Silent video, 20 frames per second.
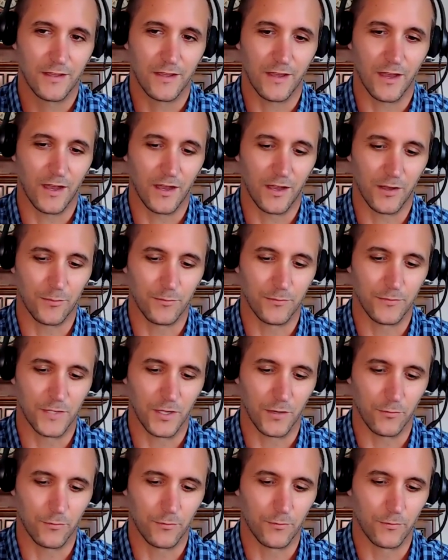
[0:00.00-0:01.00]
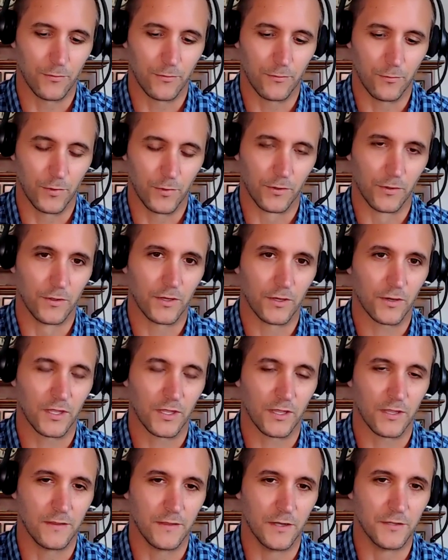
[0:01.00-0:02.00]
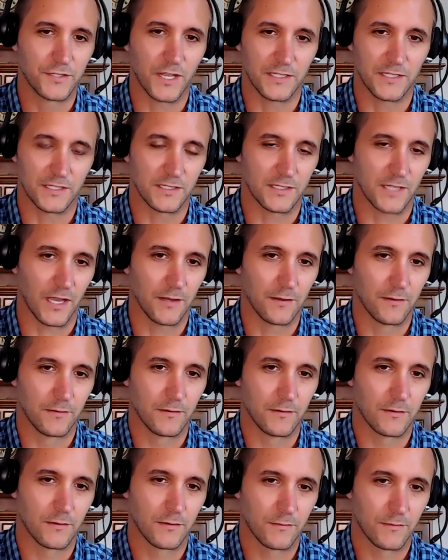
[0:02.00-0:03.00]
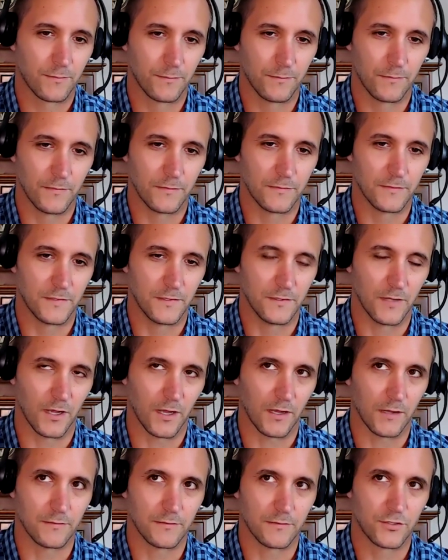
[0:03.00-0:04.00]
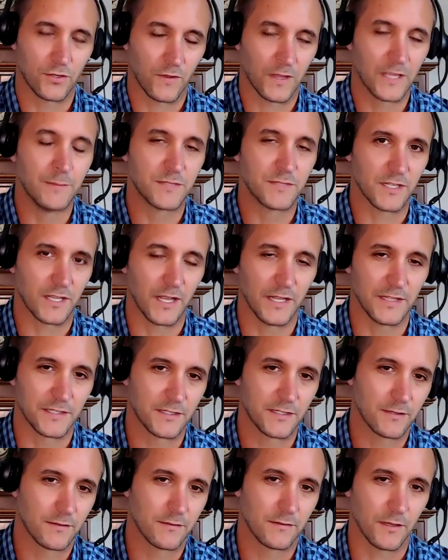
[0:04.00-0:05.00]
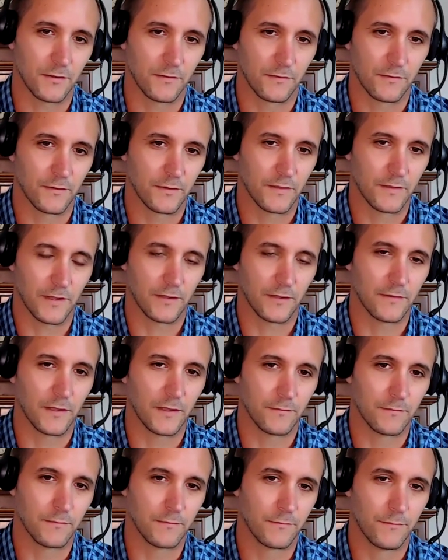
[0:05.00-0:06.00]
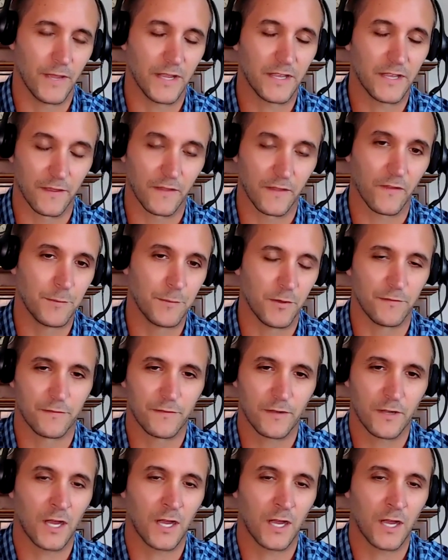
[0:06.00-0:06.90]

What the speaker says: we're looking in those cases at claims against, that make the claim of